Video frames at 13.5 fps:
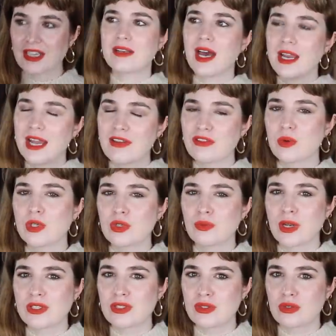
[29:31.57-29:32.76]
not everyone who
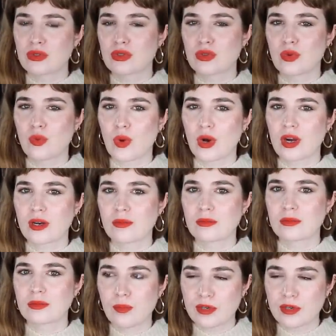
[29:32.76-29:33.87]
runs neutral to warm